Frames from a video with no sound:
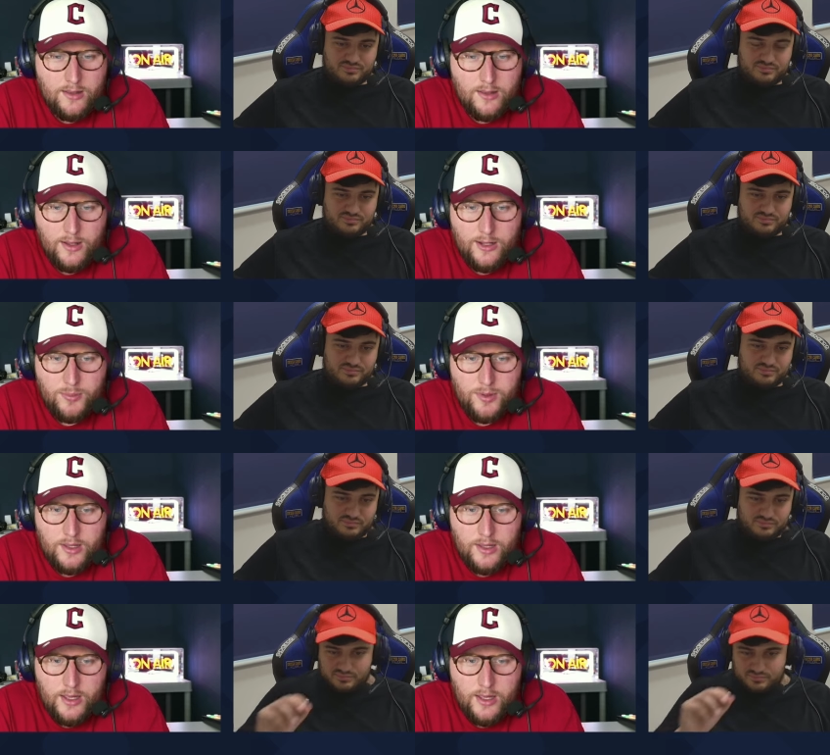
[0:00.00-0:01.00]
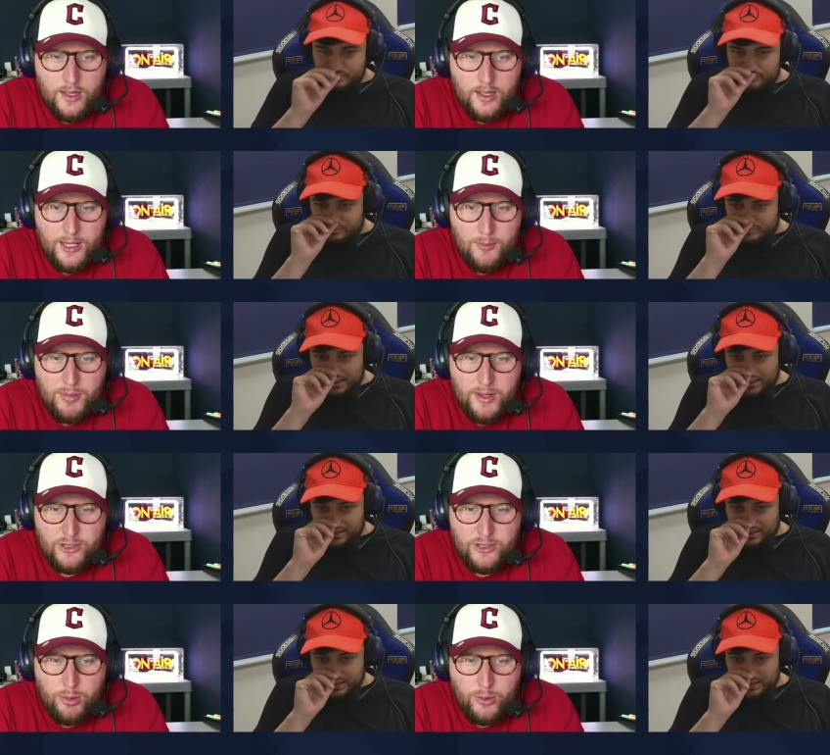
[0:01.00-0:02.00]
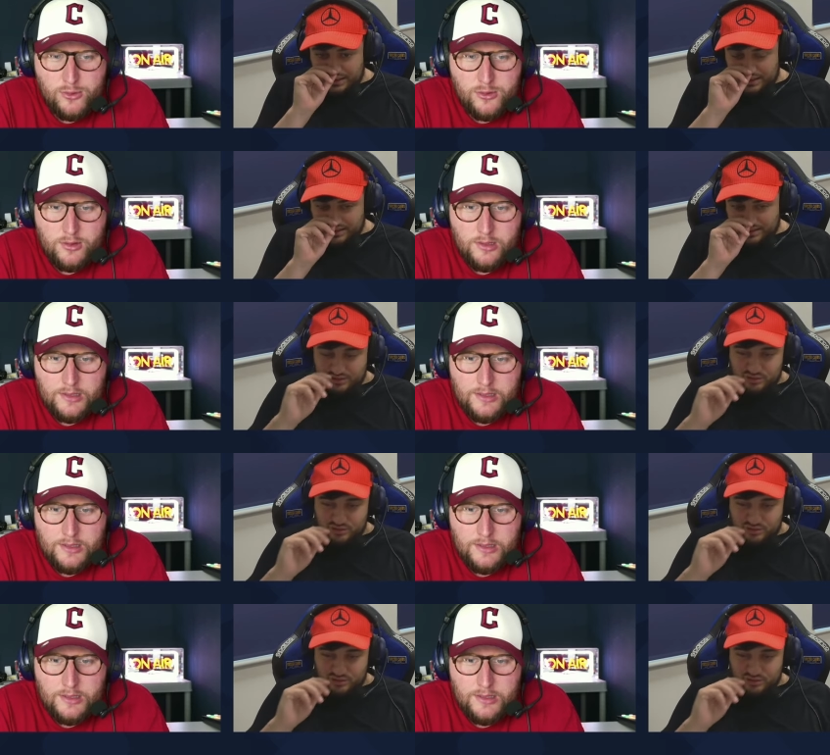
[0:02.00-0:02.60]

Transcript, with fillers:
Speaker 1: got a little bit uh, a little bit big for their boots.